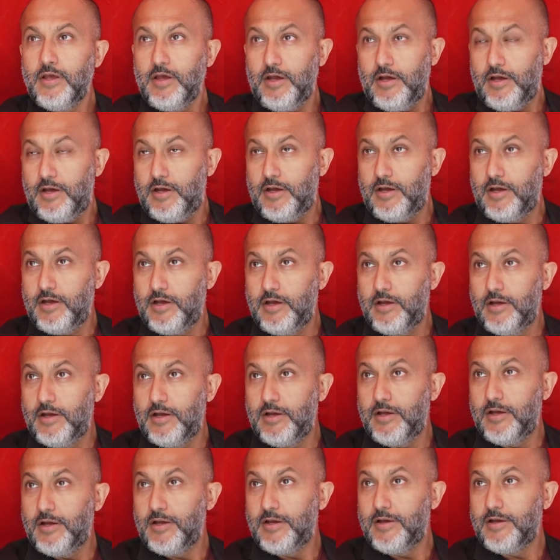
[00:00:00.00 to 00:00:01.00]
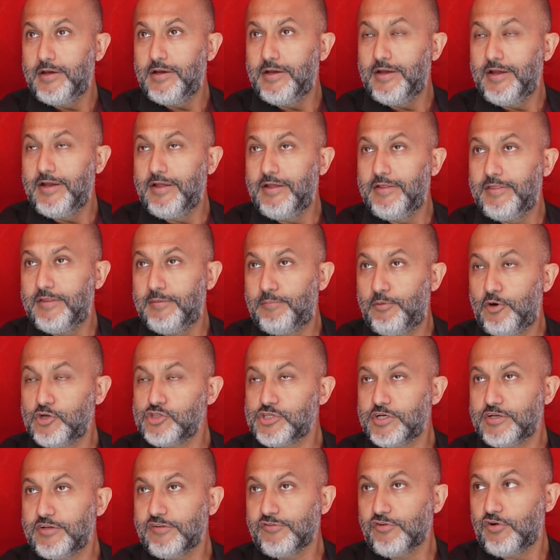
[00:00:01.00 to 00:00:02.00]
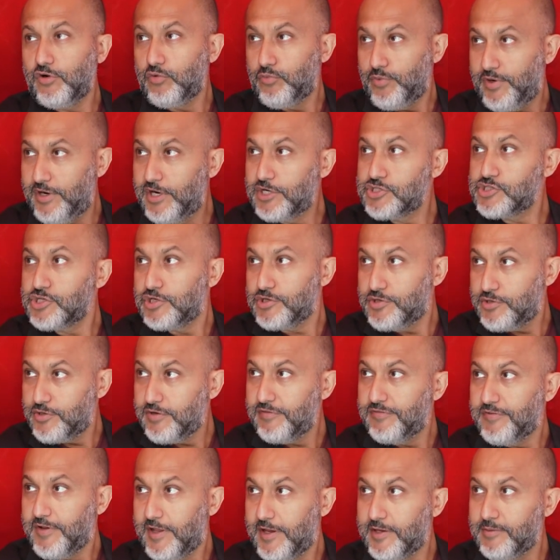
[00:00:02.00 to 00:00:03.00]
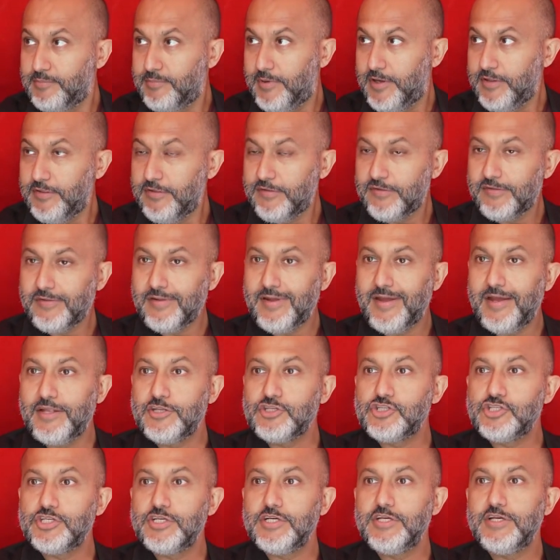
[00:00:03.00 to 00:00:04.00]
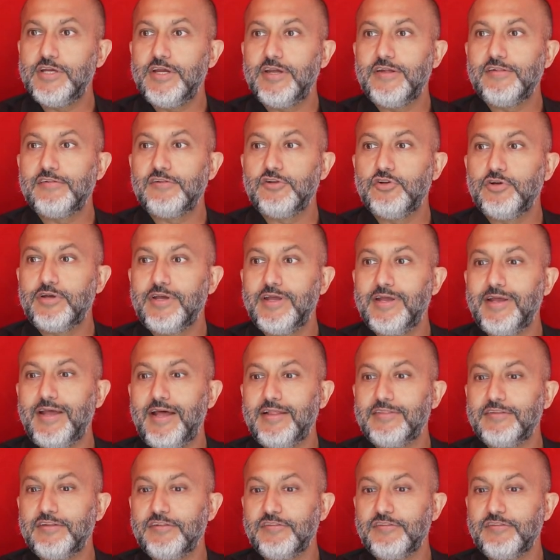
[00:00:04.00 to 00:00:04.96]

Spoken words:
the project is called We Are Children of 9 Months. And she is looking at